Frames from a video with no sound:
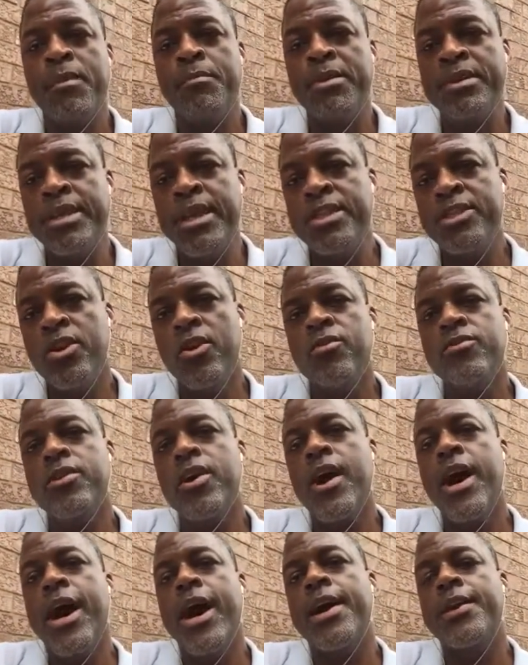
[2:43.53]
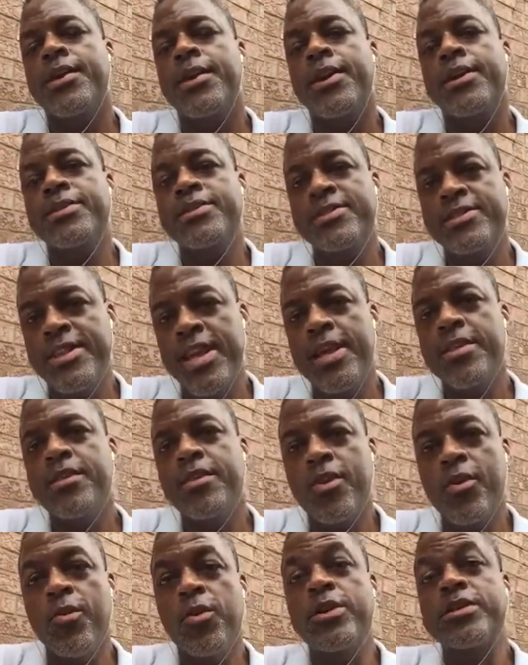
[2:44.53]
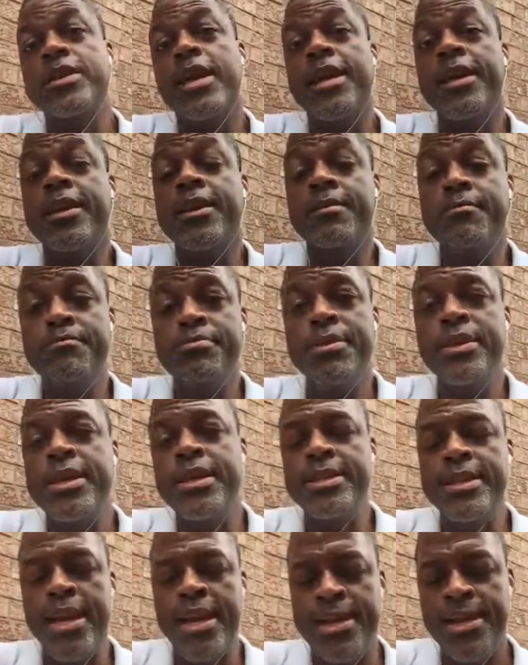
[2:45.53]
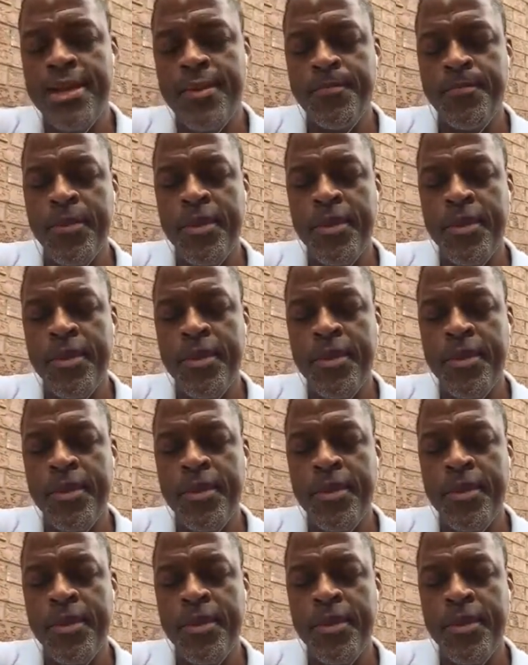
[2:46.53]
but they don't know how to stay the course and complete. And